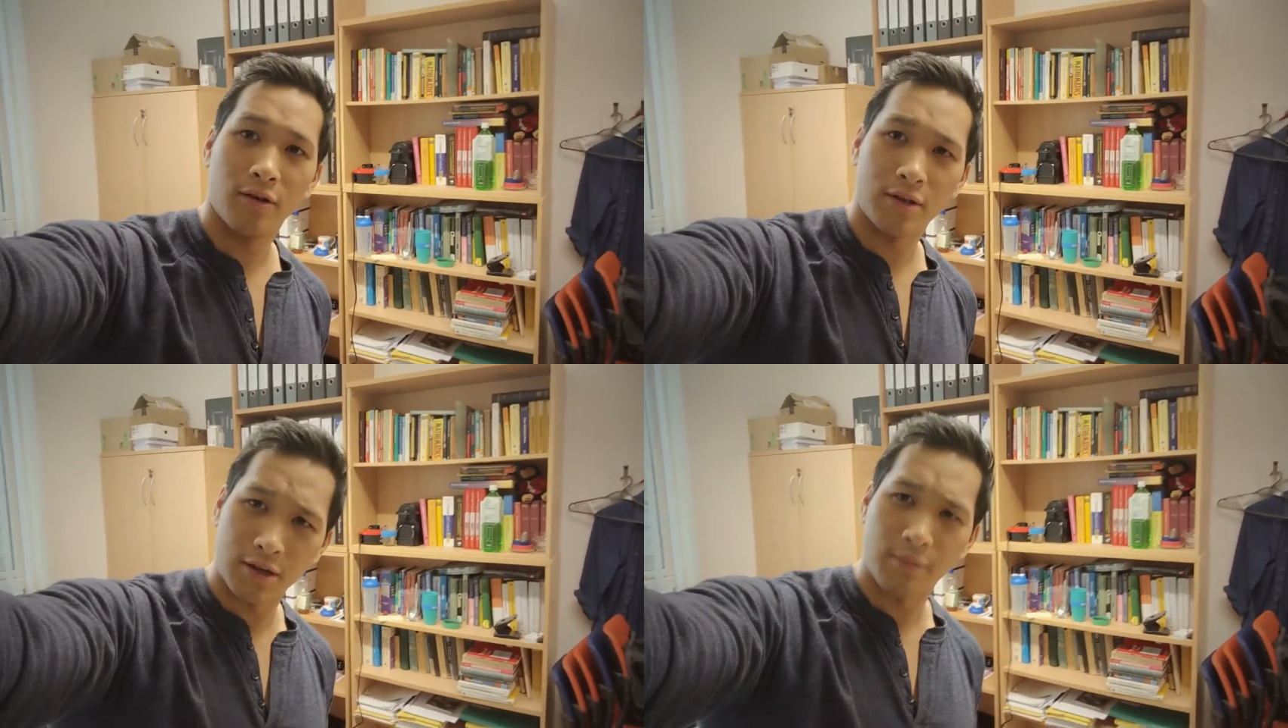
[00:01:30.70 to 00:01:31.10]

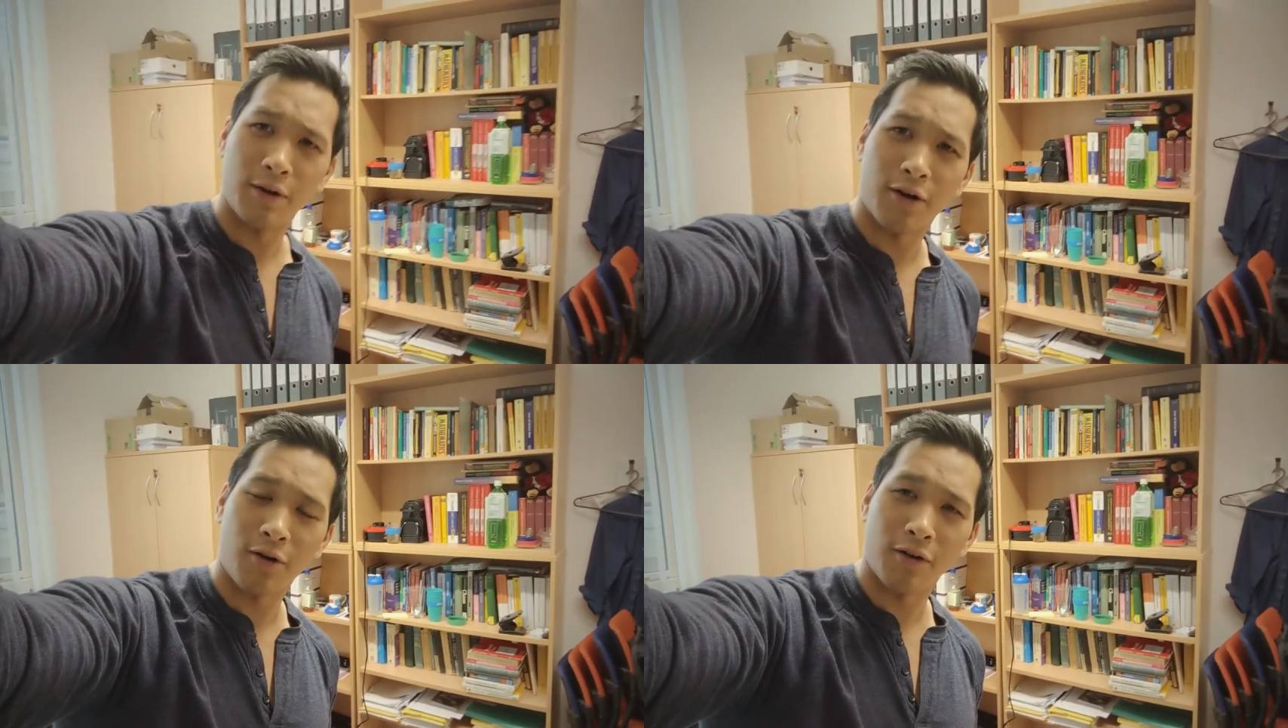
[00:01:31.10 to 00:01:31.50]
It's going to
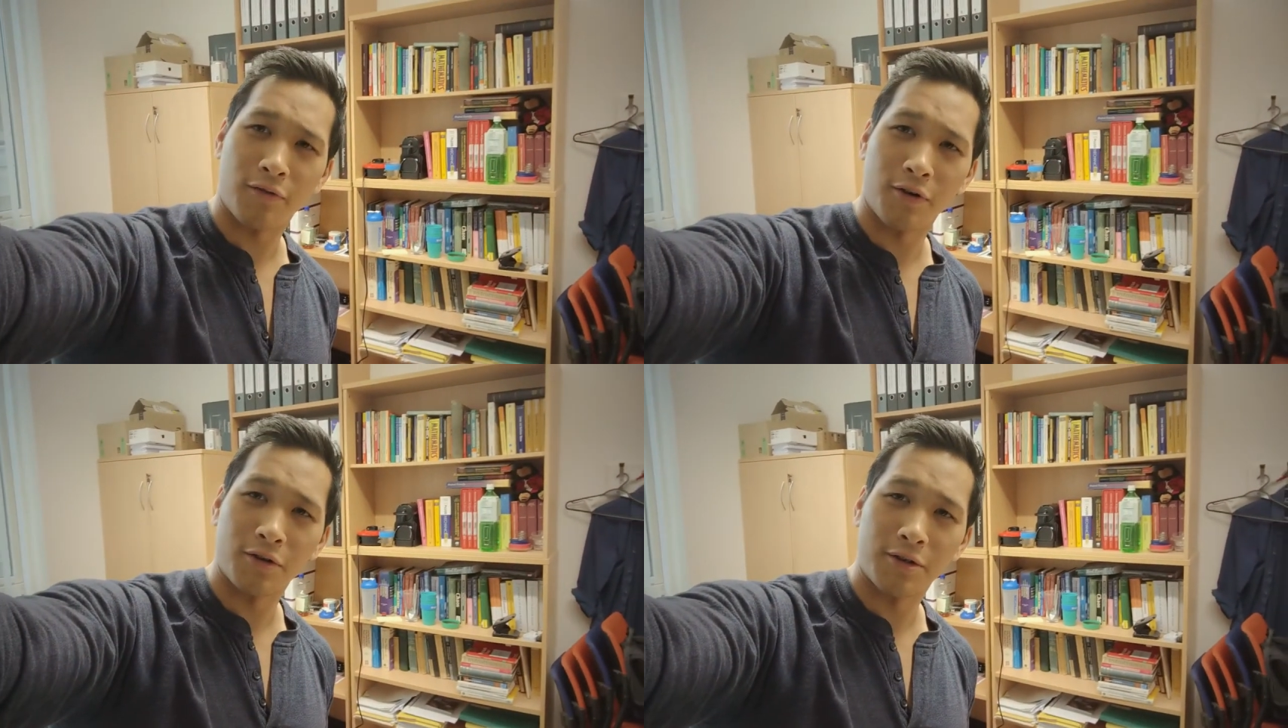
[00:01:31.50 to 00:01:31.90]
be all right,
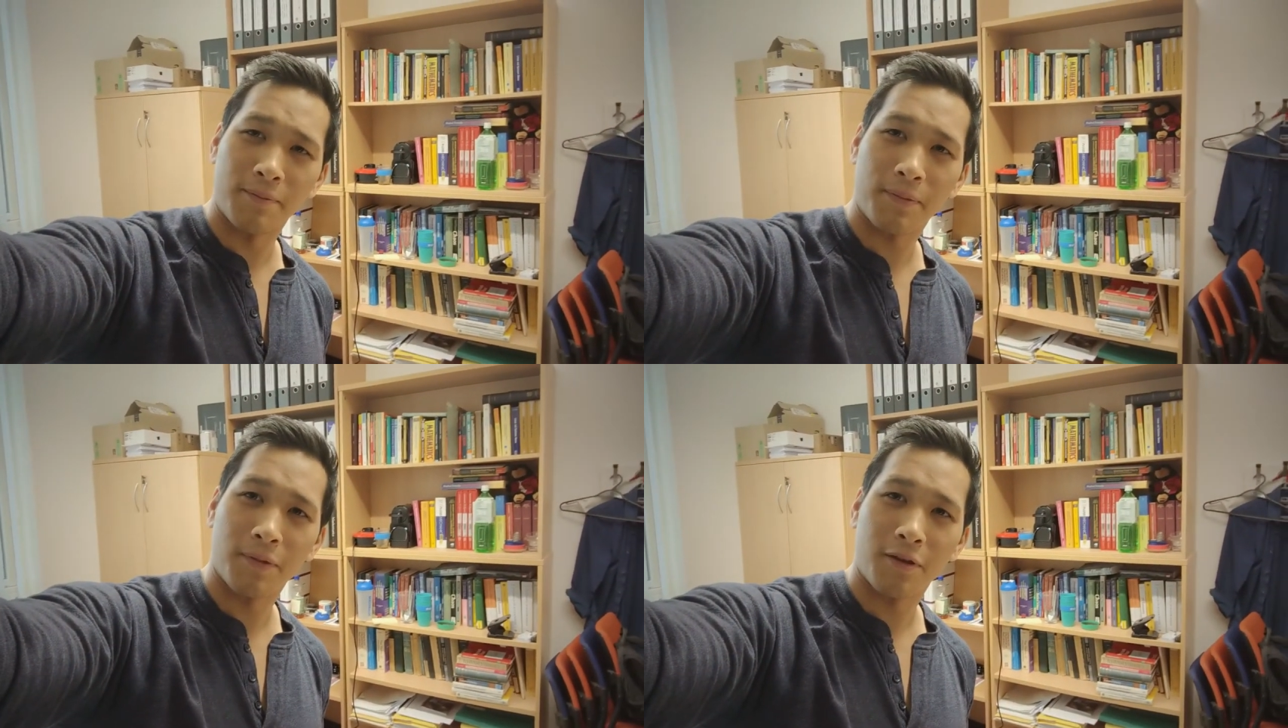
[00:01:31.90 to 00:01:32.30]

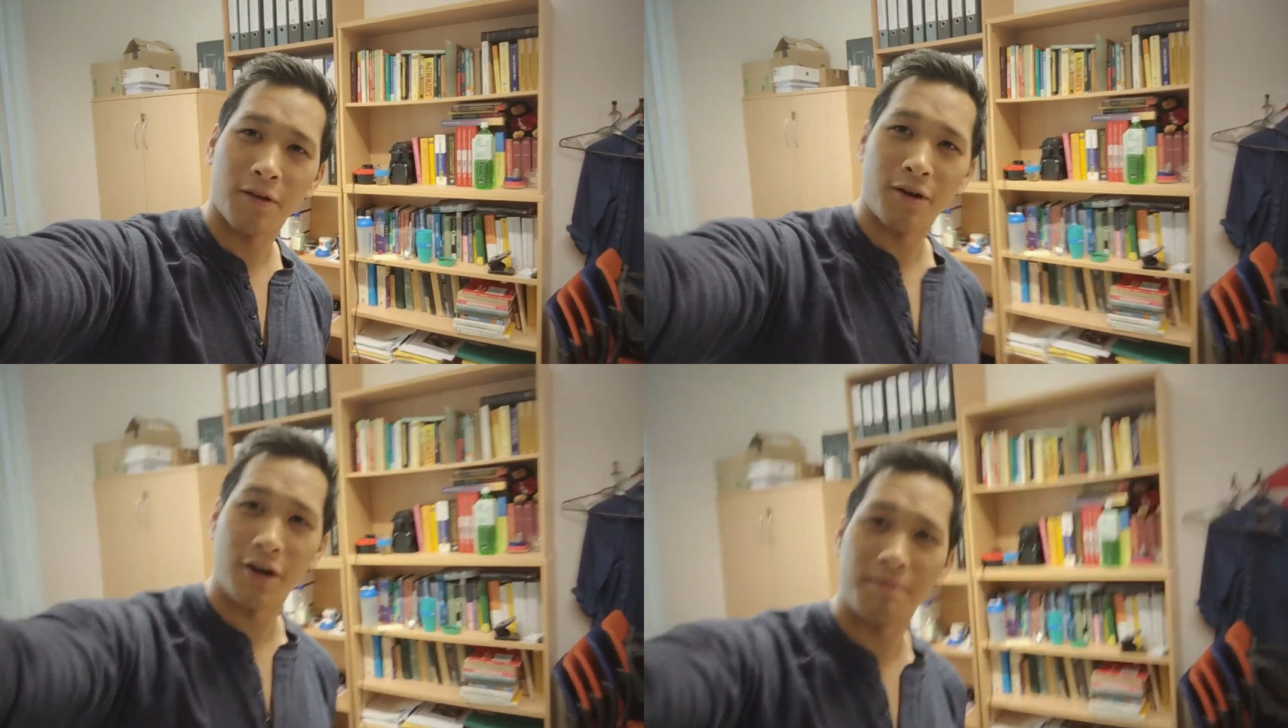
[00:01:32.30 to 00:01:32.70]
folks.
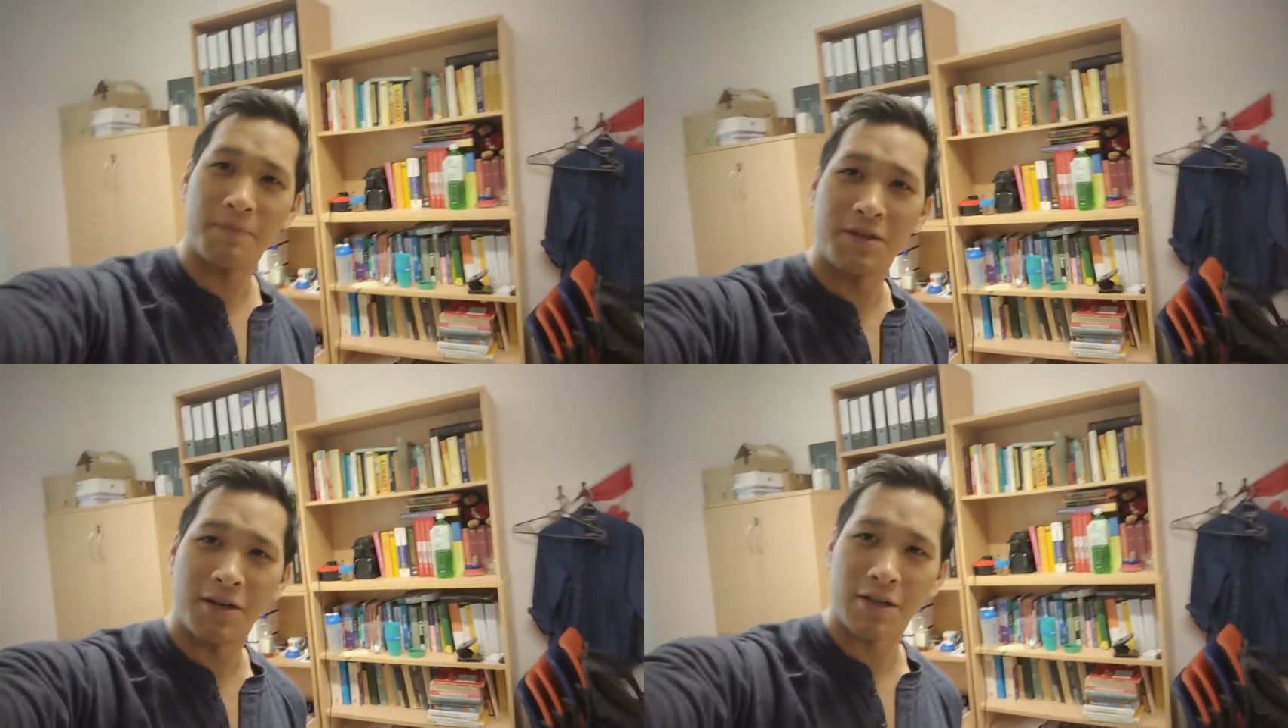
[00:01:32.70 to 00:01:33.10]
All
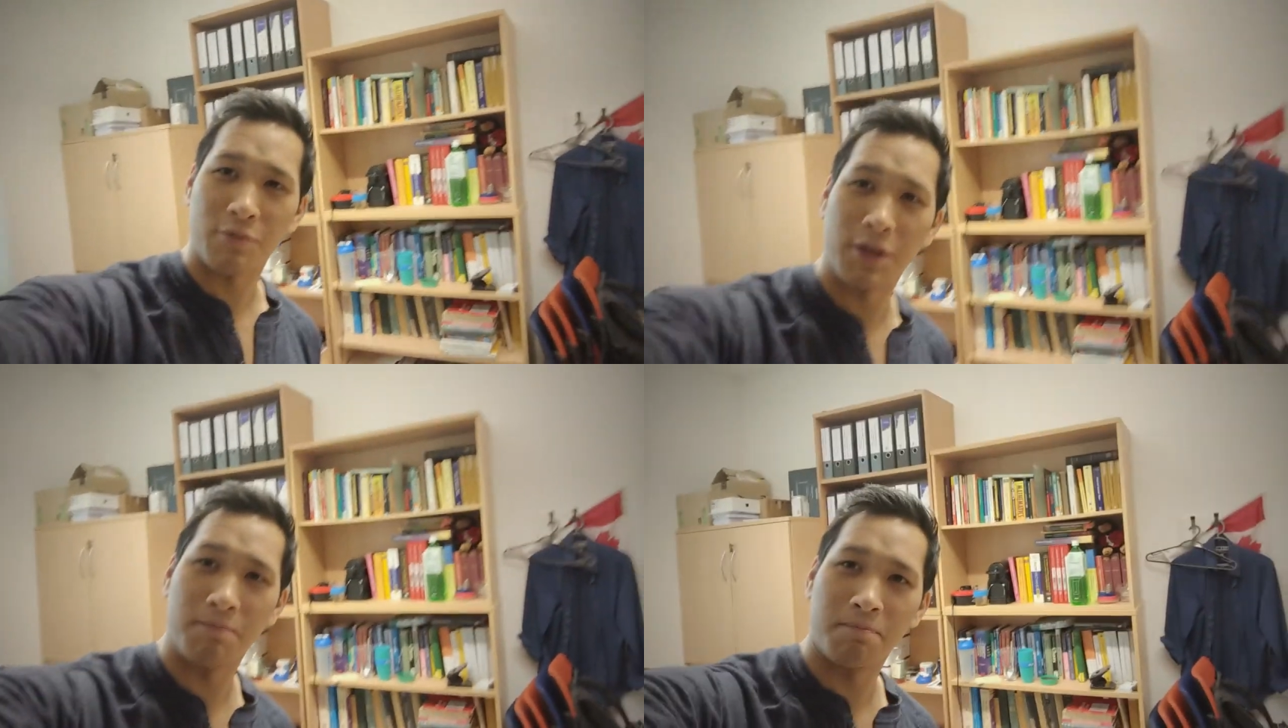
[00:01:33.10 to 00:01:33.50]
right, see you
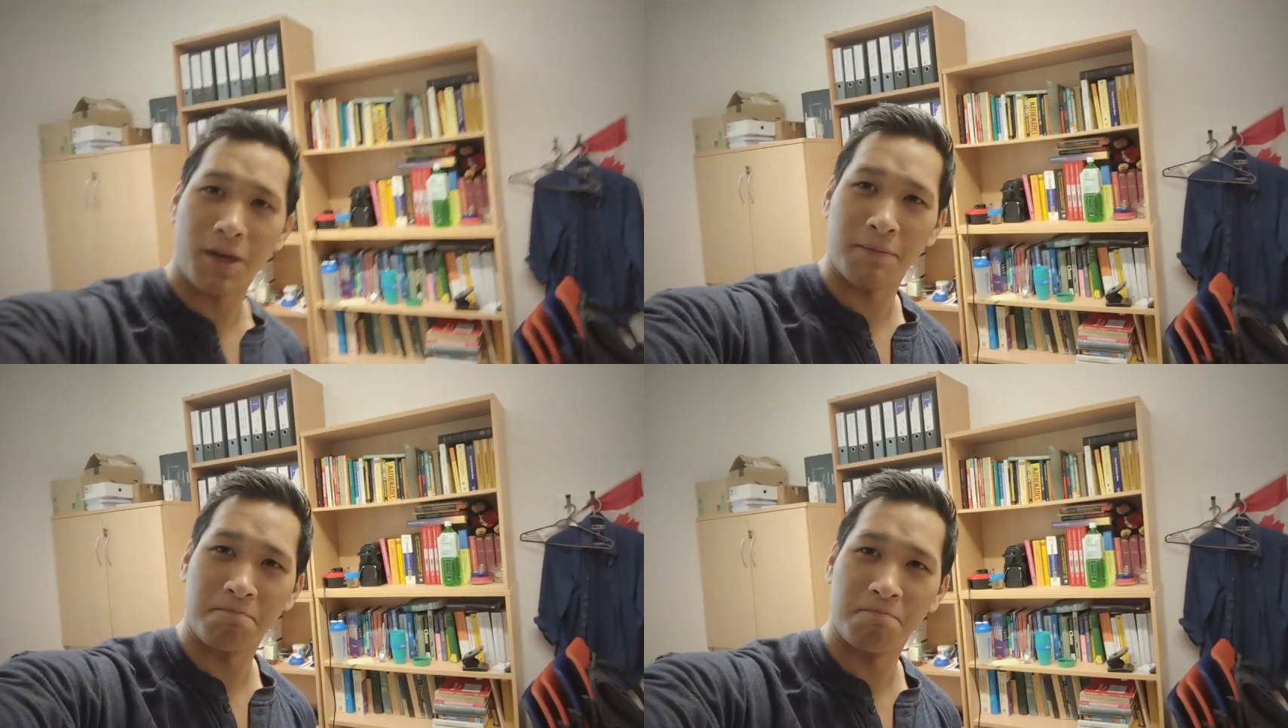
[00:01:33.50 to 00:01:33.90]
next week.
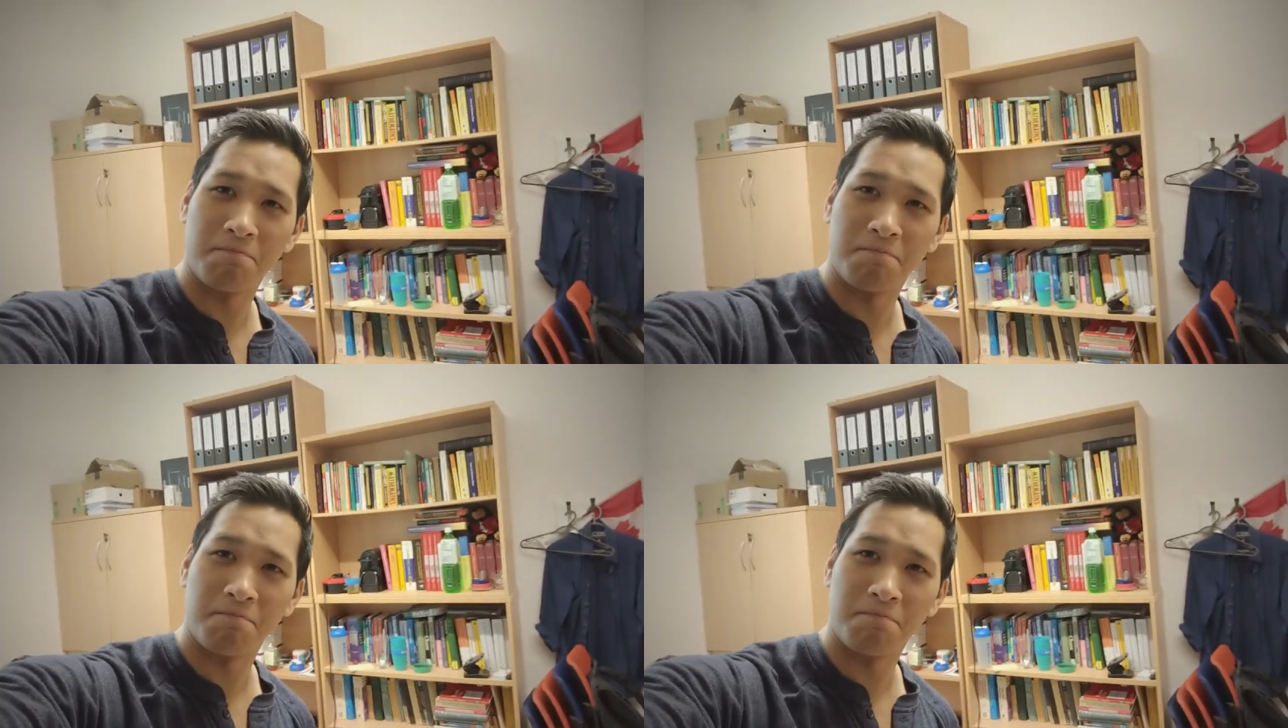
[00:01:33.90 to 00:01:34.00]
Bye.